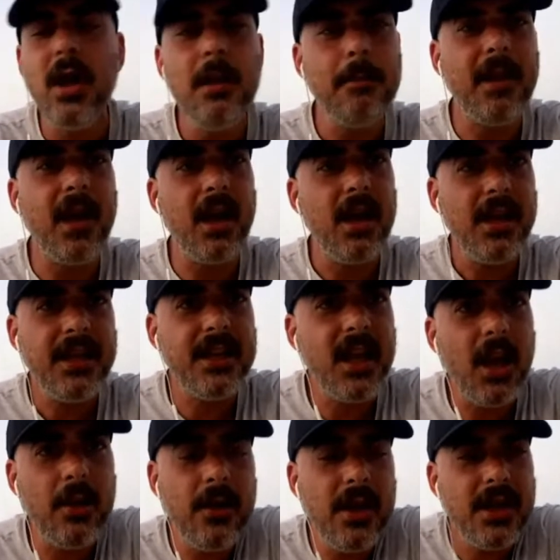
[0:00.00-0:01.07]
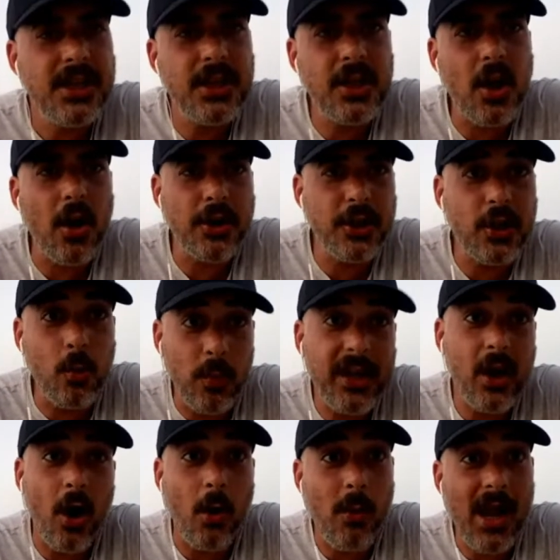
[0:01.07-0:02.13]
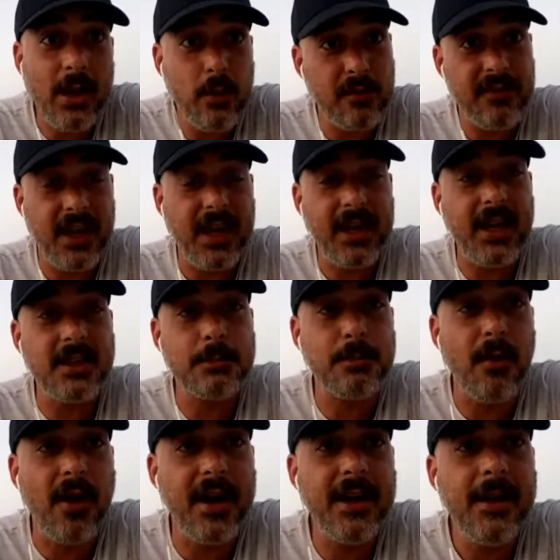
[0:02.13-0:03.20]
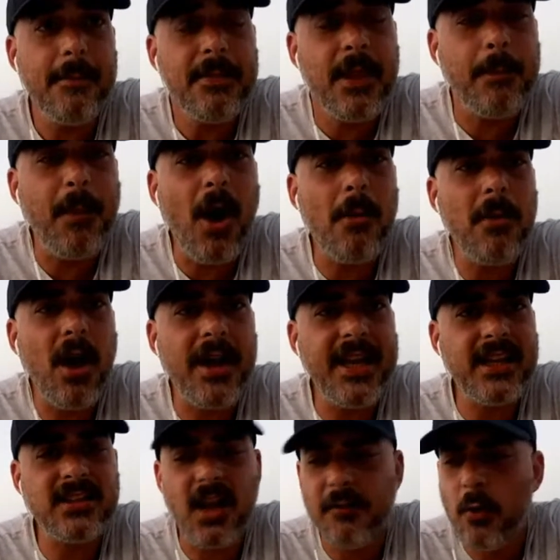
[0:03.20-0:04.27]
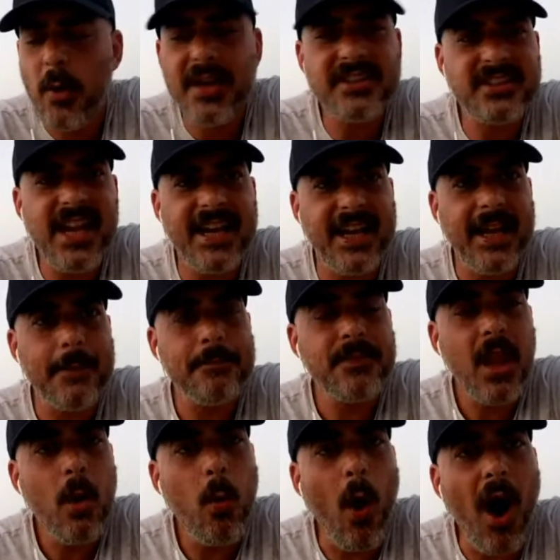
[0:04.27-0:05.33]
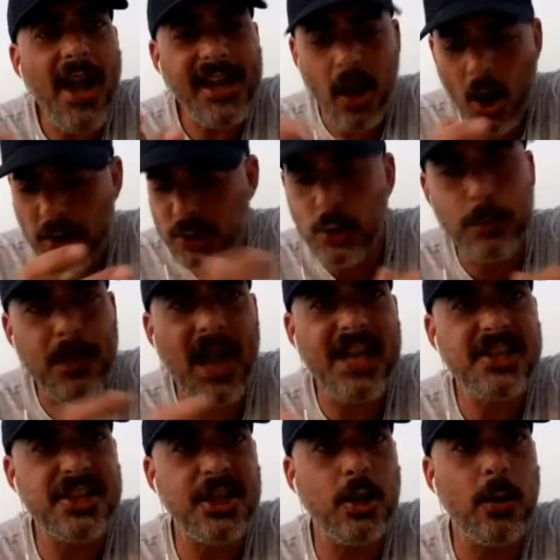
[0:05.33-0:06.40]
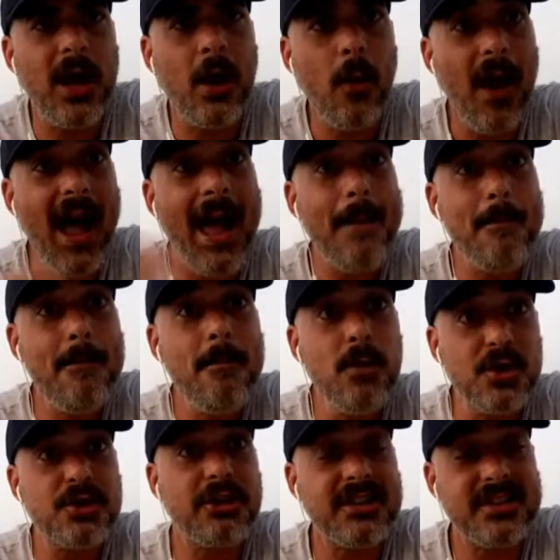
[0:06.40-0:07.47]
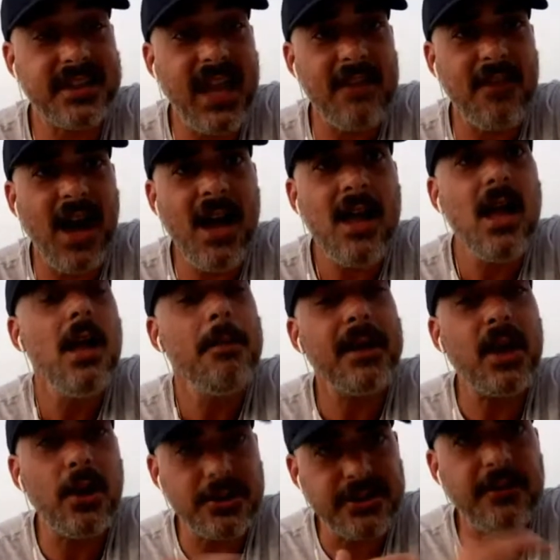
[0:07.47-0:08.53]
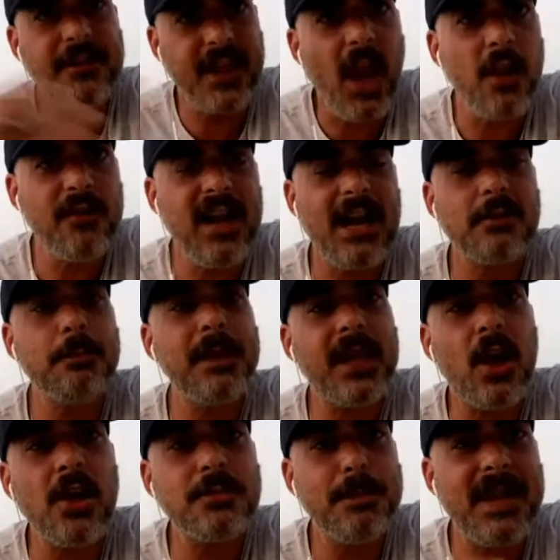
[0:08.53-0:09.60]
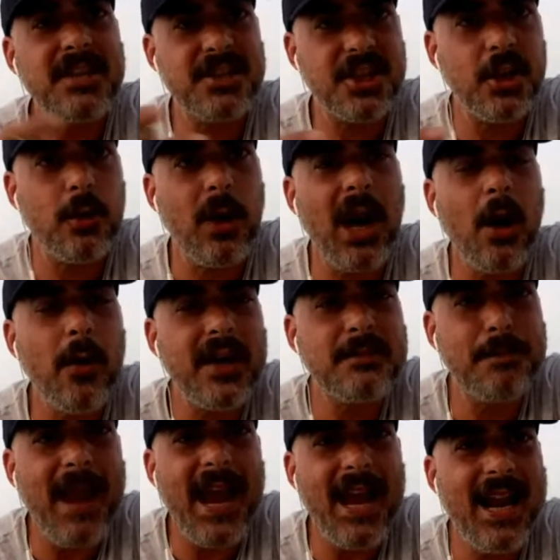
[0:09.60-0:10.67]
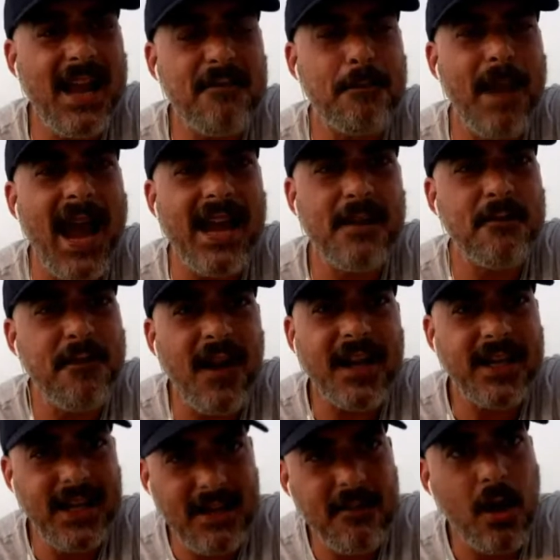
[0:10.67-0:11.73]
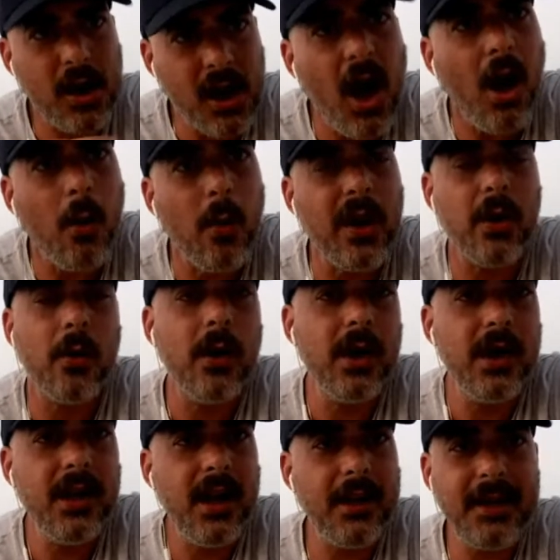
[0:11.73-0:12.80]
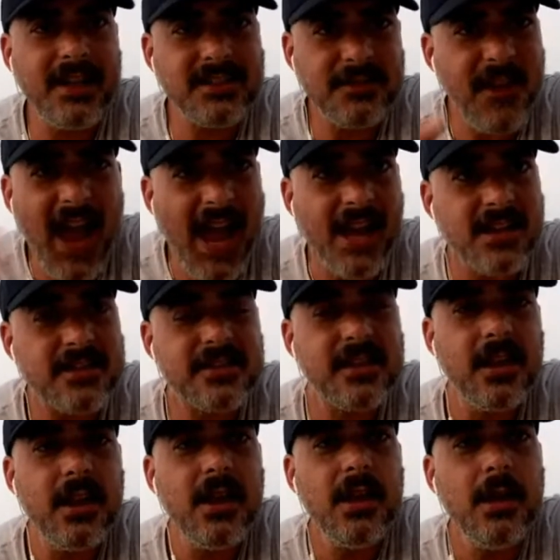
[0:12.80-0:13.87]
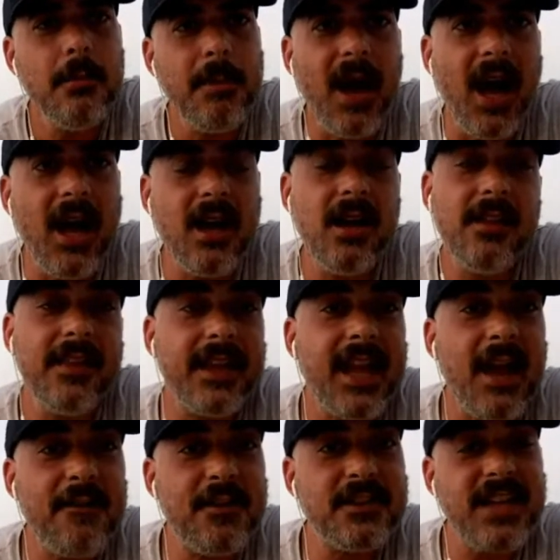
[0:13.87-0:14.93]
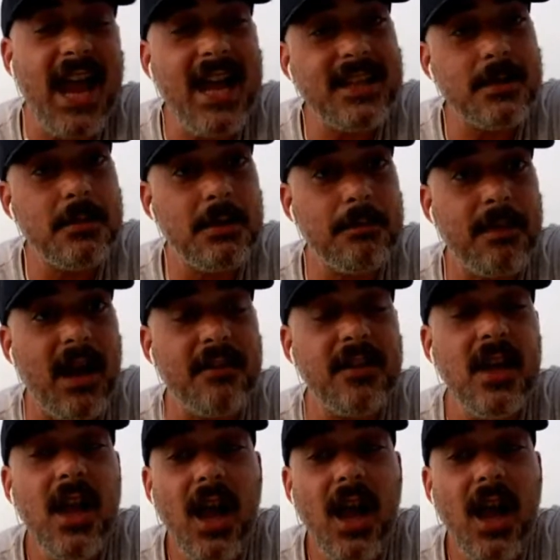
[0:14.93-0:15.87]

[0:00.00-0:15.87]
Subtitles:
But, you know, we got away with it against Brighton. The bottom line is, I've always said it, why can't you play Chilwell and Mudryk together? Because of the overlaps. Because Ben Chilwell is better left back than fucking Levi Colwill. And that's facts. But the gaffer's adamant, bruv.